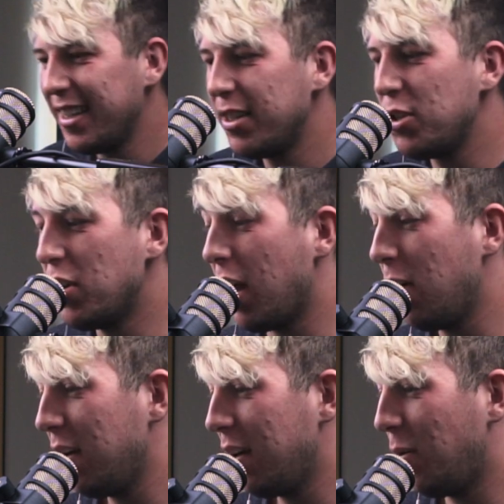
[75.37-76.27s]
Do you
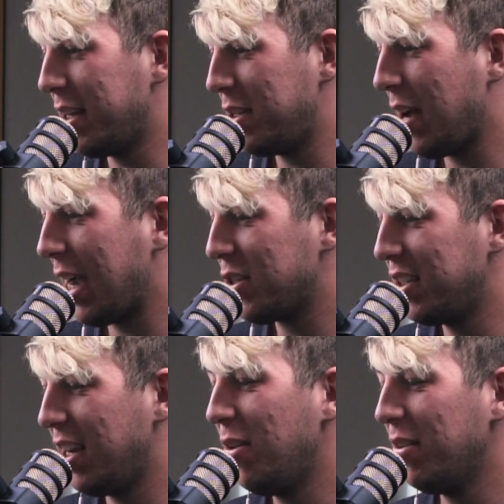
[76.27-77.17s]
know? Wait, do you
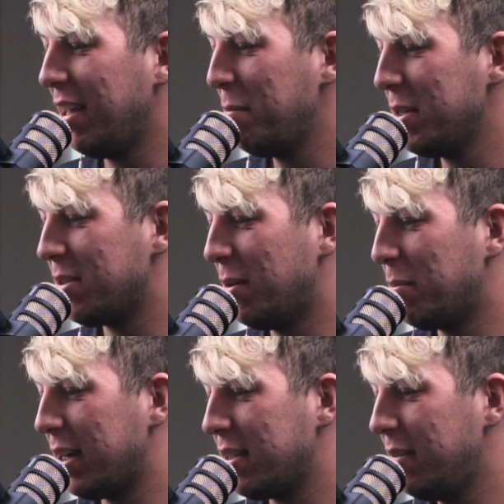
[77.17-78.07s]
actually know? That would be so
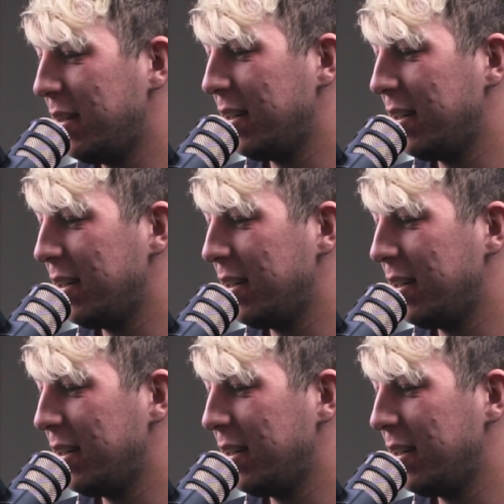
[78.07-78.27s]
impressive.